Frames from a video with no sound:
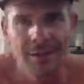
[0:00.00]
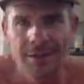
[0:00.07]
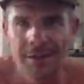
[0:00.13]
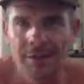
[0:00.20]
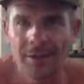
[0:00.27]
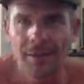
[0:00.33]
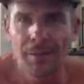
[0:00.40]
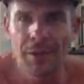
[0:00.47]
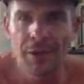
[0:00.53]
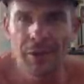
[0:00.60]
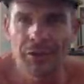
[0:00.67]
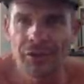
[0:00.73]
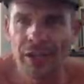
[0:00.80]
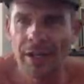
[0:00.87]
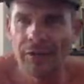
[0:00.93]
you know, and the
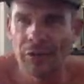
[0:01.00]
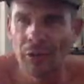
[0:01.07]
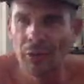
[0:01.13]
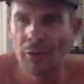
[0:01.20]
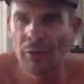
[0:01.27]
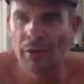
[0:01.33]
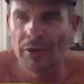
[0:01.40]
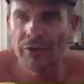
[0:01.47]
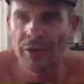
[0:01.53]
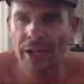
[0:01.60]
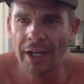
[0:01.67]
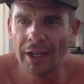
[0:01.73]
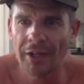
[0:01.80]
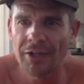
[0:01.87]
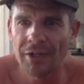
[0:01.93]
mirror saves all this
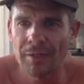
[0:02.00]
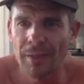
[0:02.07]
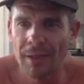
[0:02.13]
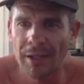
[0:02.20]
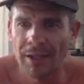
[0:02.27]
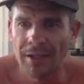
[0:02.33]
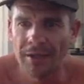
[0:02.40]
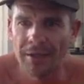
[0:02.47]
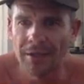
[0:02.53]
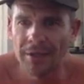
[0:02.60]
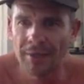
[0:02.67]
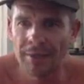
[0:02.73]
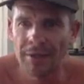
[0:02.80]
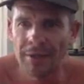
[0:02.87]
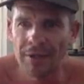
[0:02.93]
energy, man.
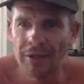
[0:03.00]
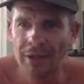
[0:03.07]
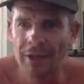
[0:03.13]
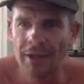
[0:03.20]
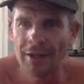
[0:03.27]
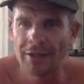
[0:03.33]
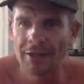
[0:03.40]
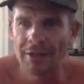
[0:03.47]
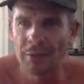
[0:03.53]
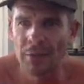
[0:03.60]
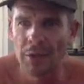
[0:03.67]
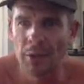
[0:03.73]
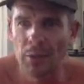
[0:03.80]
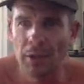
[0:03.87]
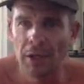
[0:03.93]
All this energy.
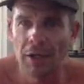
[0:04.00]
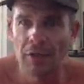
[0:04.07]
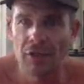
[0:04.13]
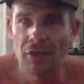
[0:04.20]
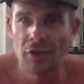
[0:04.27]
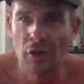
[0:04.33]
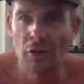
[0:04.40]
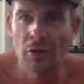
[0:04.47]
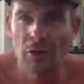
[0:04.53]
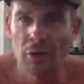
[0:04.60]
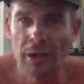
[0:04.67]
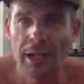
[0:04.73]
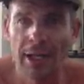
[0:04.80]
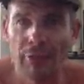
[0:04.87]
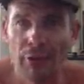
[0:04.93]
We're going to show
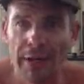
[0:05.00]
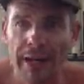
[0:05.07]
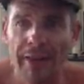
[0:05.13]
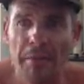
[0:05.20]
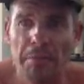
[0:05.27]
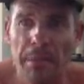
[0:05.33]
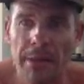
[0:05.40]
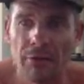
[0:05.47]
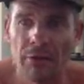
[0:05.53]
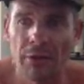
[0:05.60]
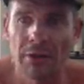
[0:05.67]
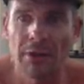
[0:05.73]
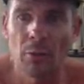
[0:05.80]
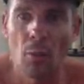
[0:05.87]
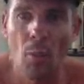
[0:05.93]
you later on how the
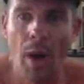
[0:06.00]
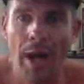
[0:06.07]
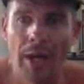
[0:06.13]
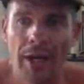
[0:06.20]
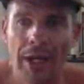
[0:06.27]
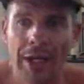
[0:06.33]
mirror won